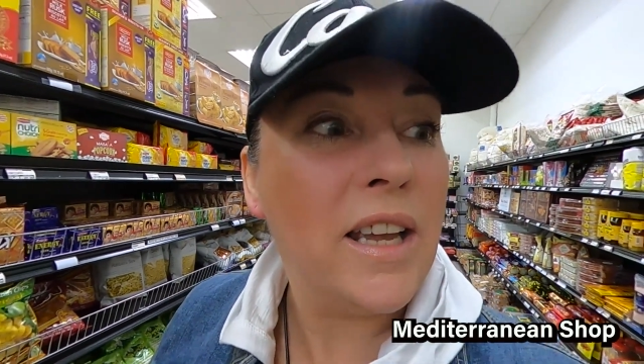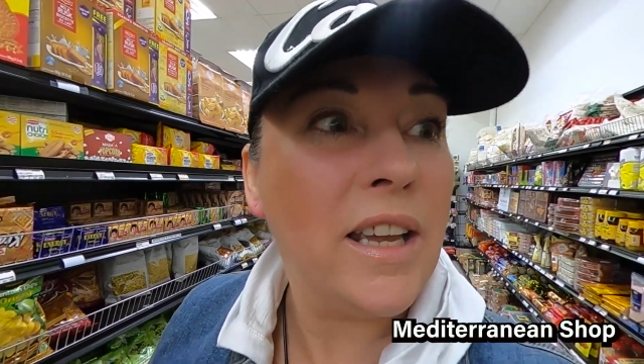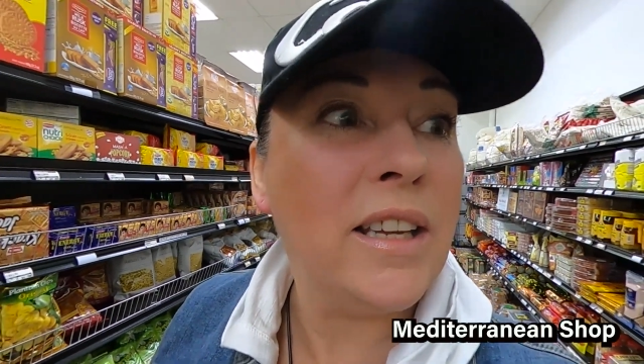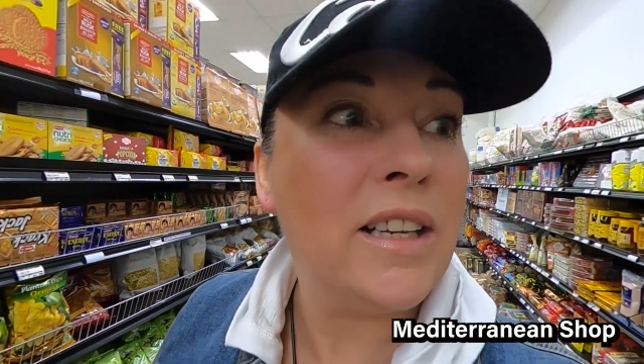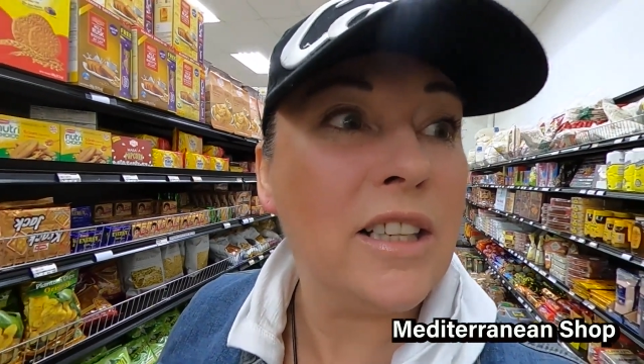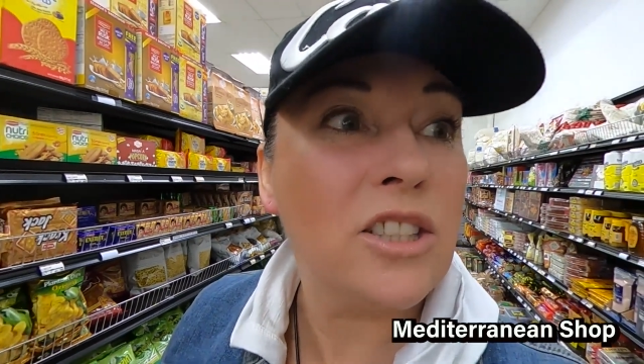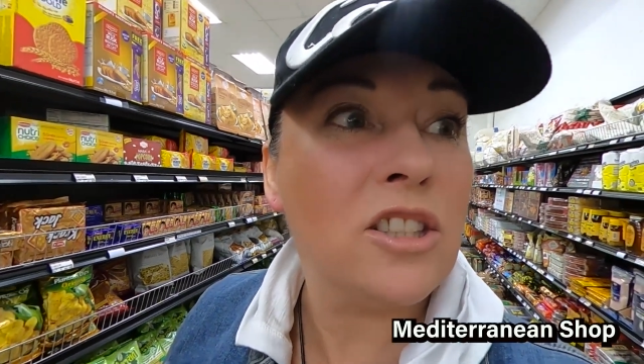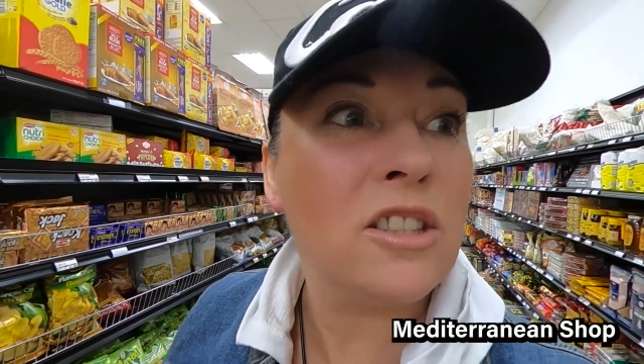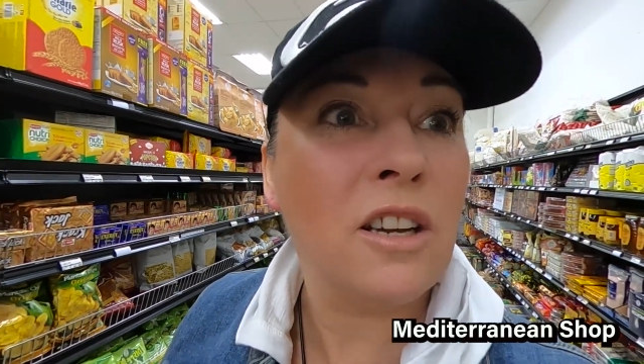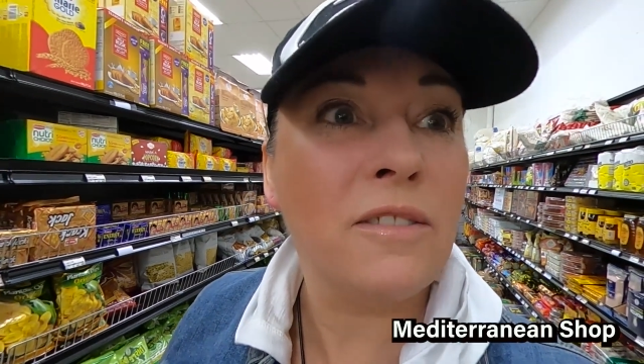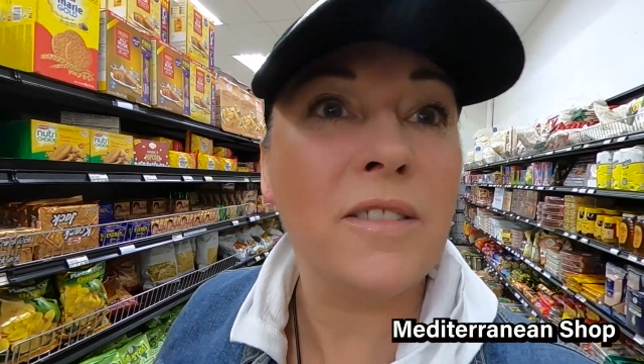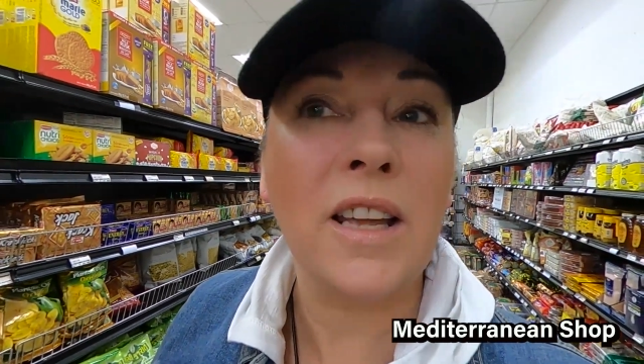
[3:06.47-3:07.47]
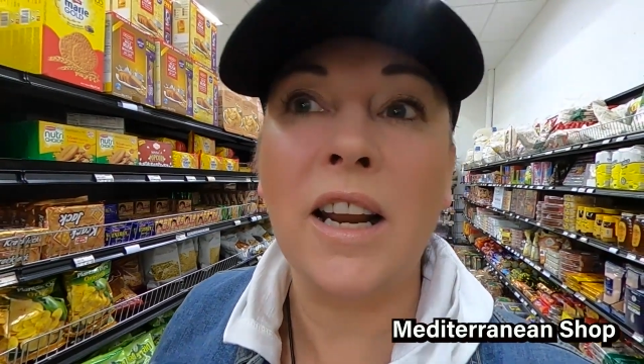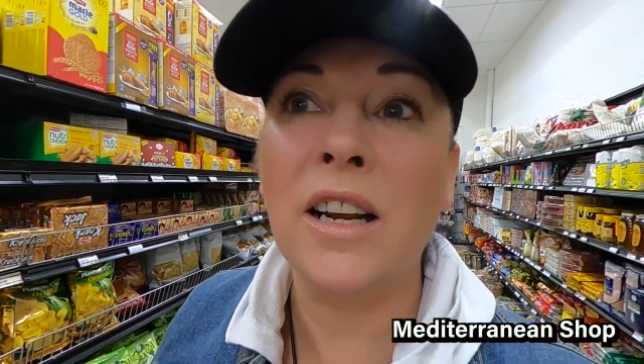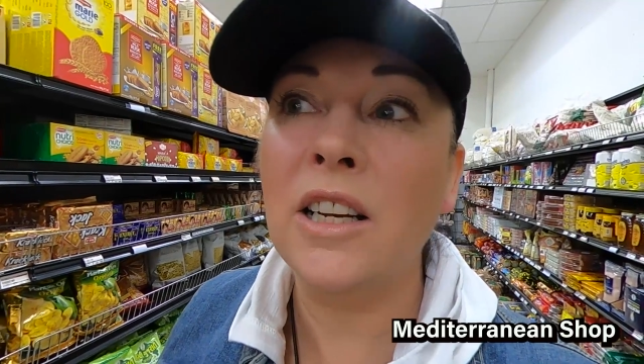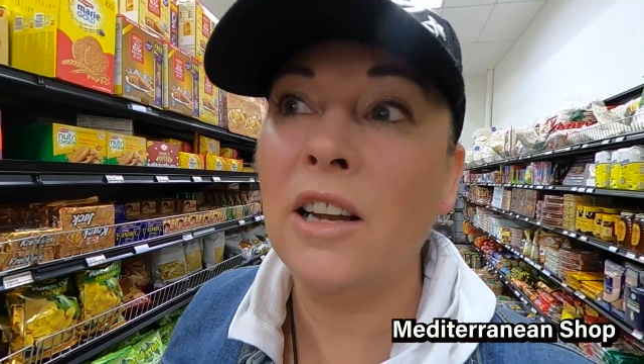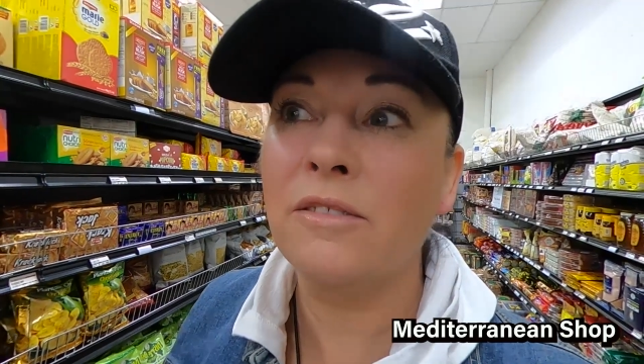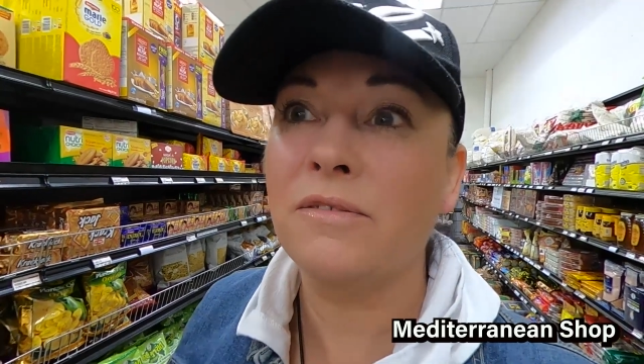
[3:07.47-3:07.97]
English stuff that I
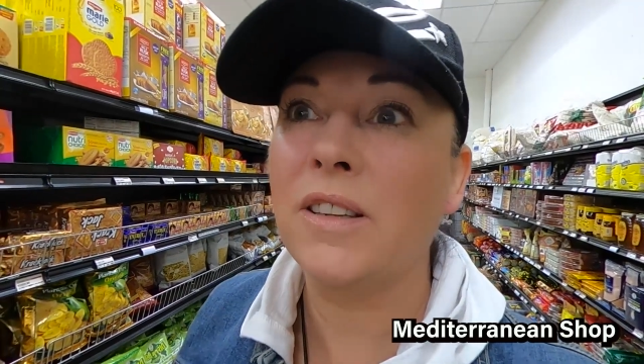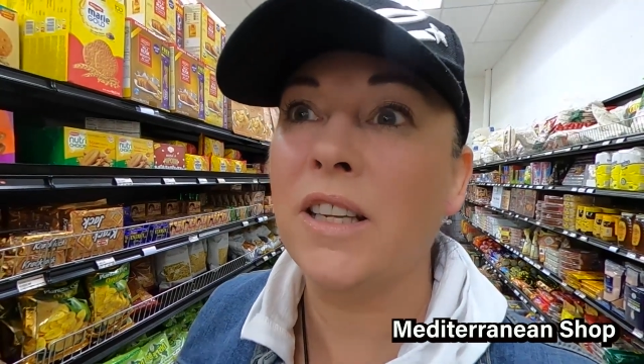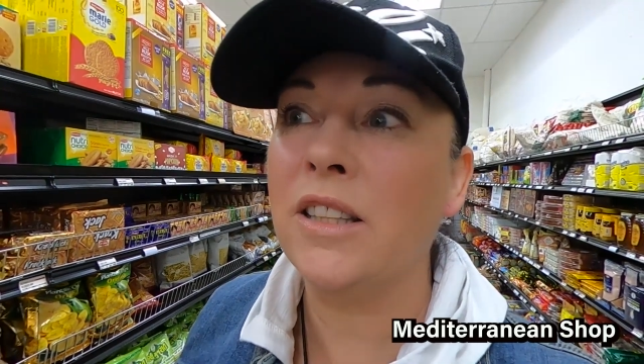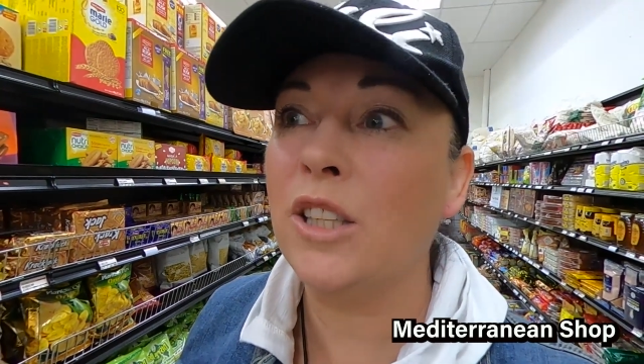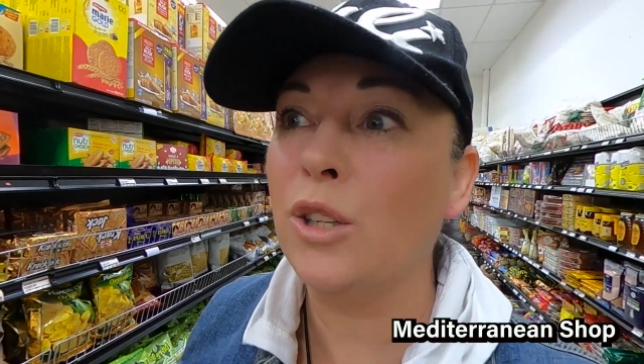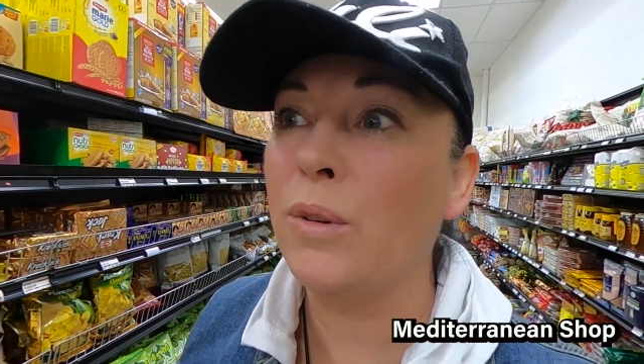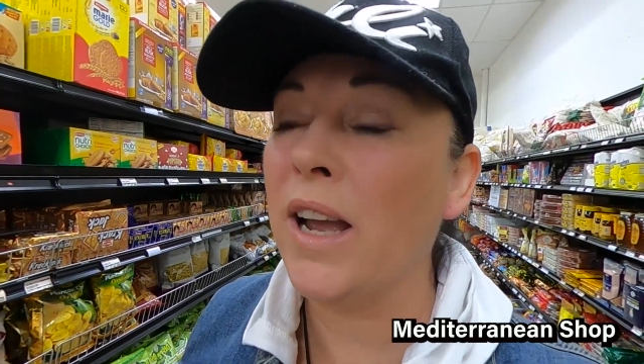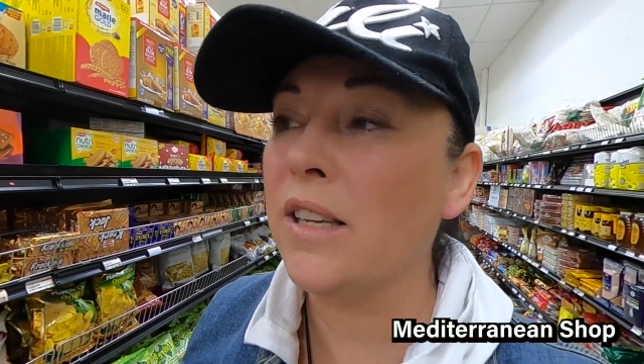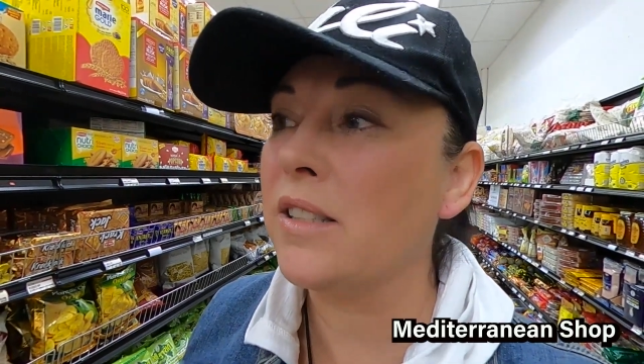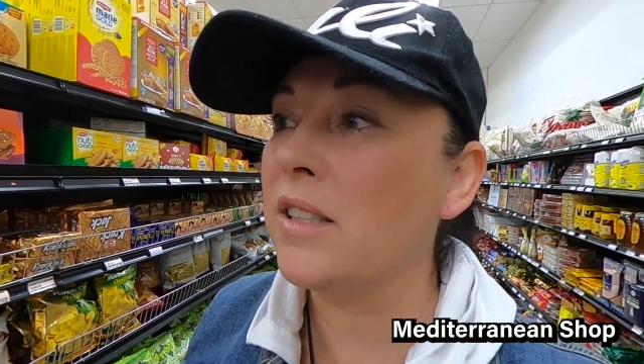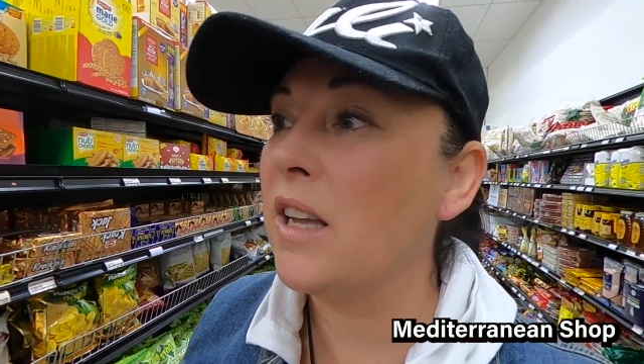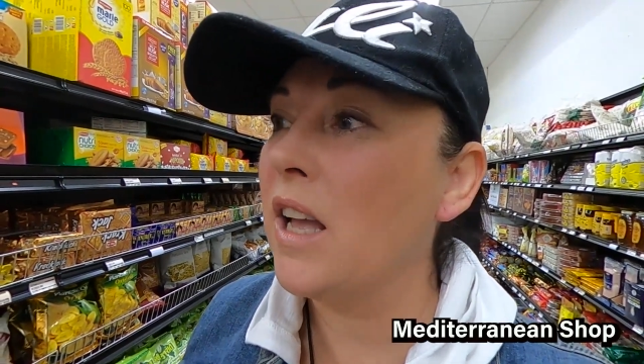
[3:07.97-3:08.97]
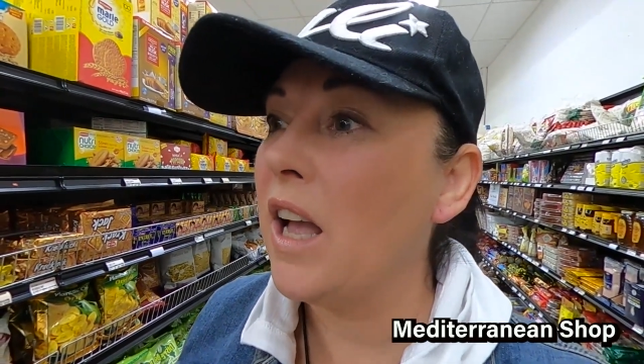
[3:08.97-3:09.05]
love in the US.